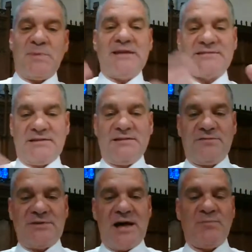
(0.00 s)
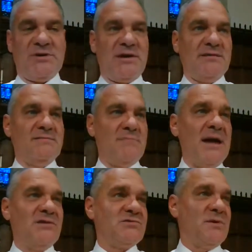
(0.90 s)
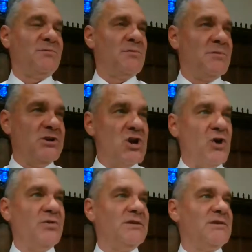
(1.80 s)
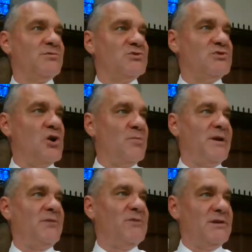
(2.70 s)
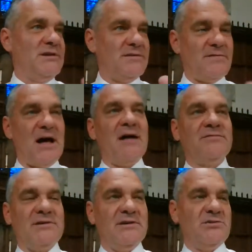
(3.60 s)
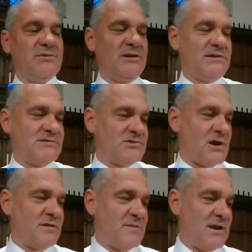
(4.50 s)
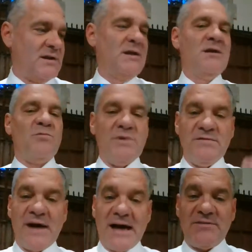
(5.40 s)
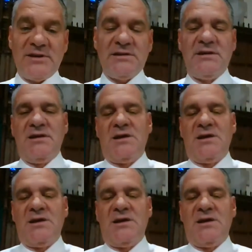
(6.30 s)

basically, of copying manuscripts, when we know that there was nobody really involved in doing this, Charlemagne revived it.